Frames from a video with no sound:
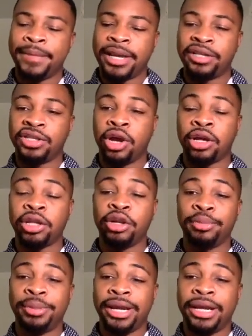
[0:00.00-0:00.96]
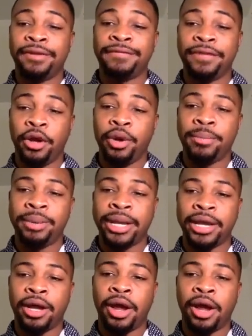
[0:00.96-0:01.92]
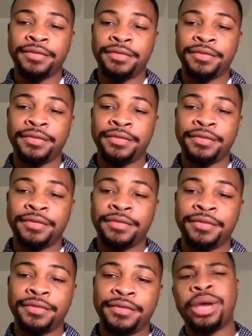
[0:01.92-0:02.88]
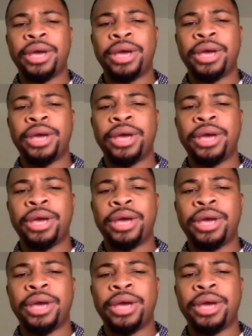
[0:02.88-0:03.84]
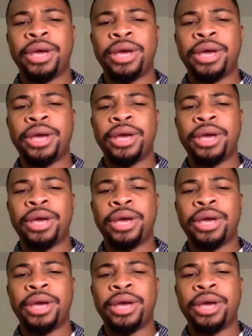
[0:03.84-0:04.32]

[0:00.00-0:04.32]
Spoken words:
and talk a little bit NFL and playoffs. Thank you guys for all these questions.